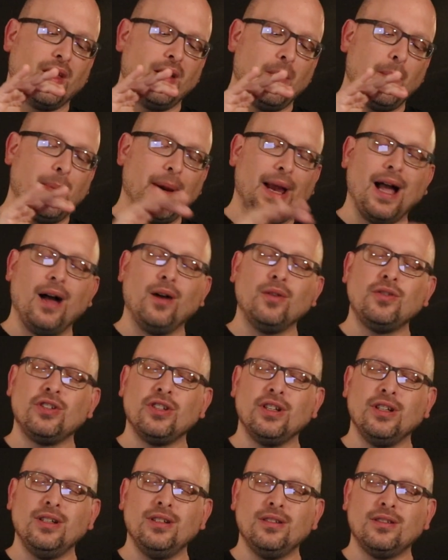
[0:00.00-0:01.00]

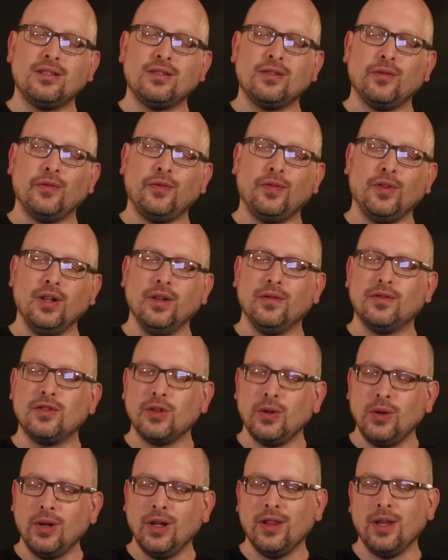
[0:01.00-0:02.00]
pouches full of
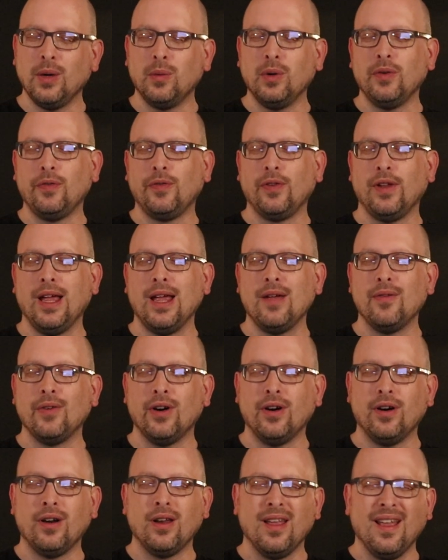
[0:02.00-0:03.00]
tuna that were
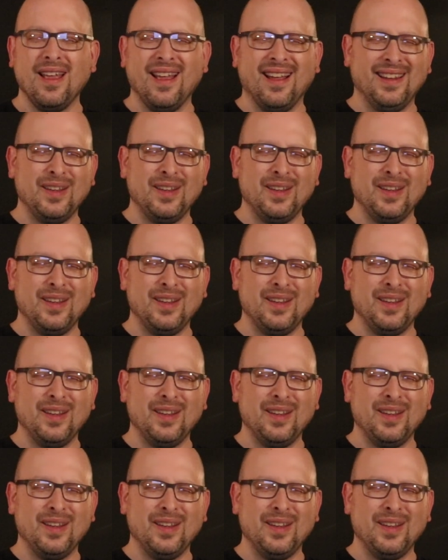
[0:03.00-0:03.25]
flavored.